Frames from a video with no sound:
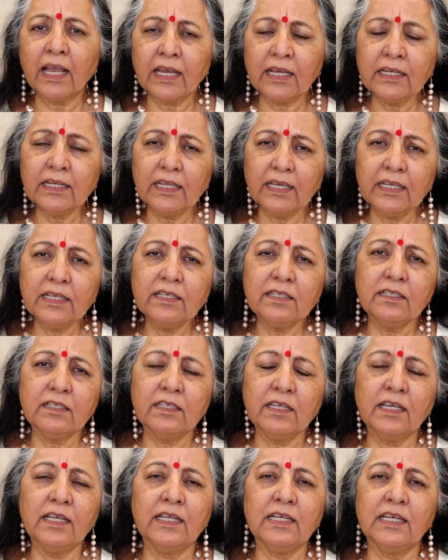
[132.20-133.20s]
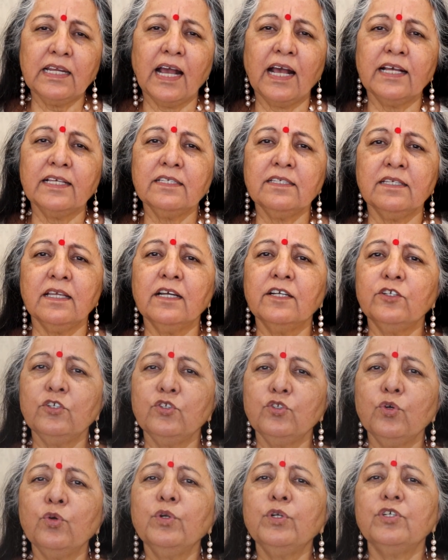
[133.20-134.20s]
And it, it has uh,
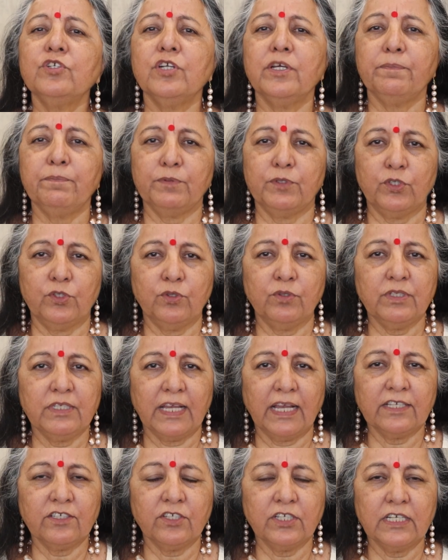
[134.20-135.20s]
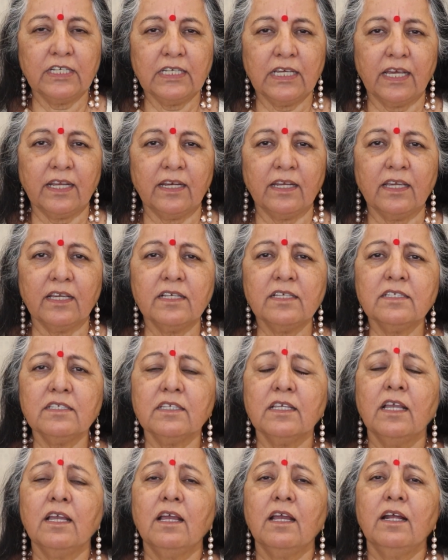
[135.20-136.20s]
two trips to Sagittarius.
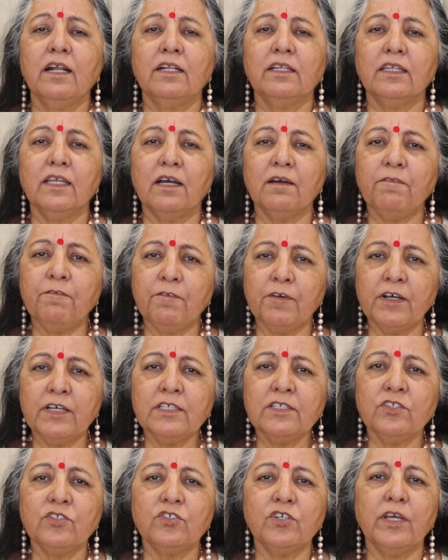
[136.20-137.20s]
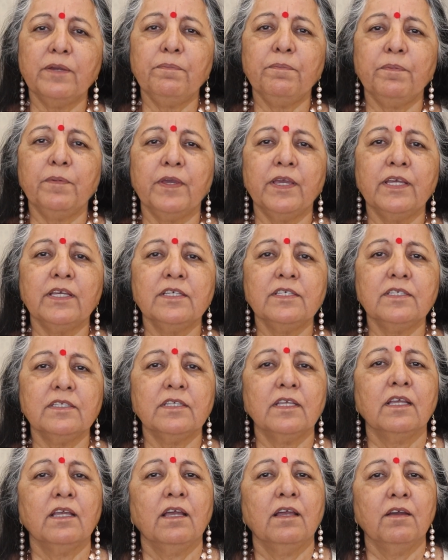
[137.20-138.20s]
The first trip is
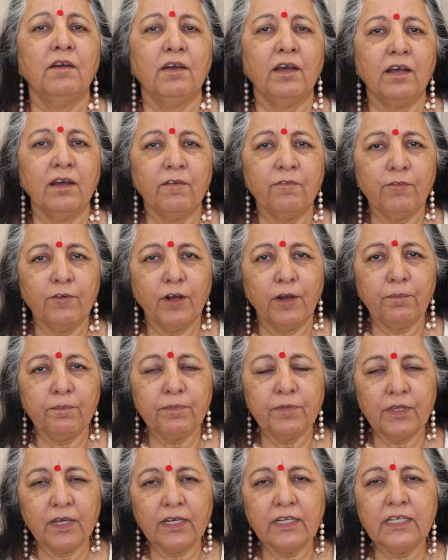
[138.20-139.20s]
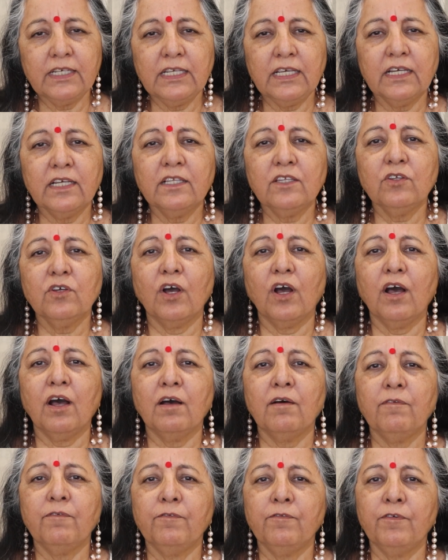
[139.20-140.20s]
uh, from thirtieth
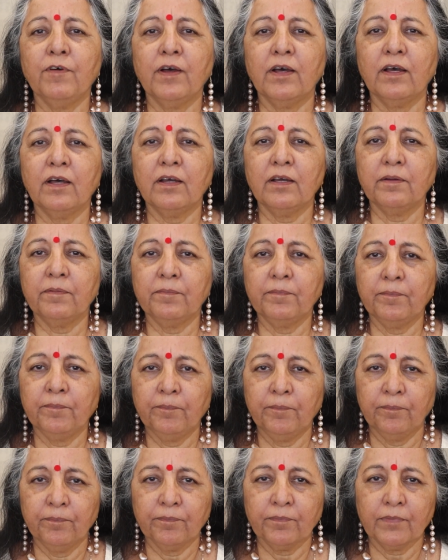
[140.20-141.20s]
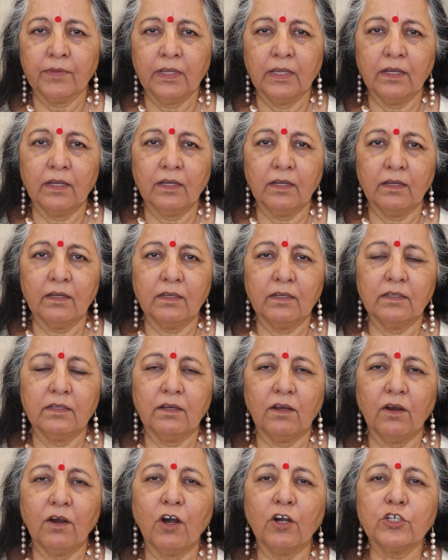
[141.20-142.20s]
of um, uh,
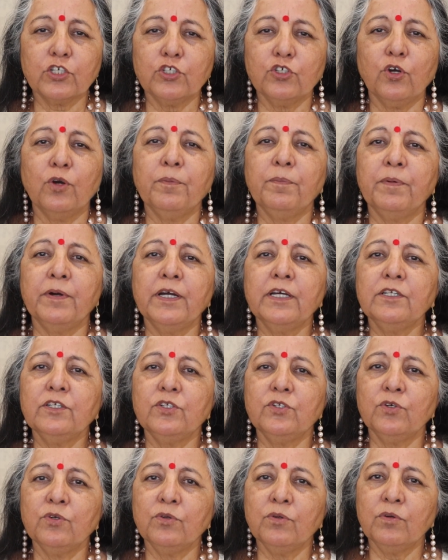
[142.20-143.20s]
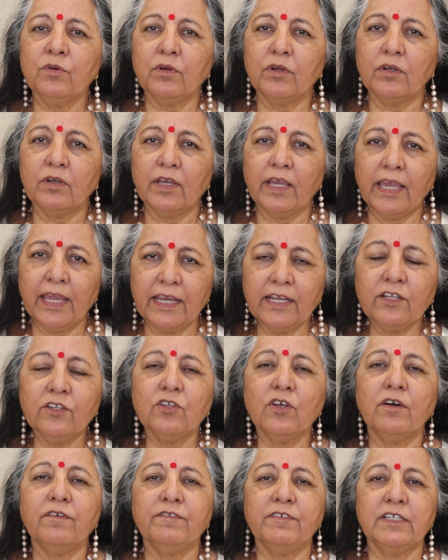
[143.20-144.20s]
October to
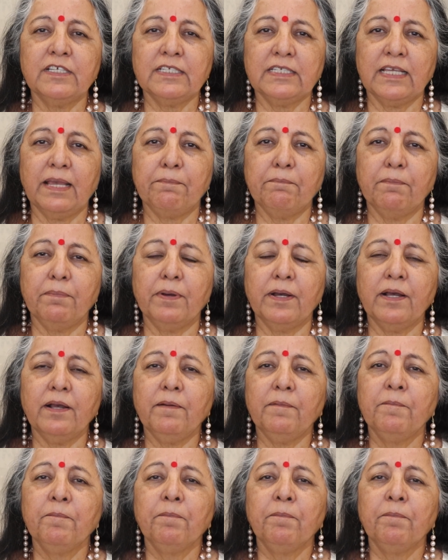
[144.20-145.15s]
eighth of December.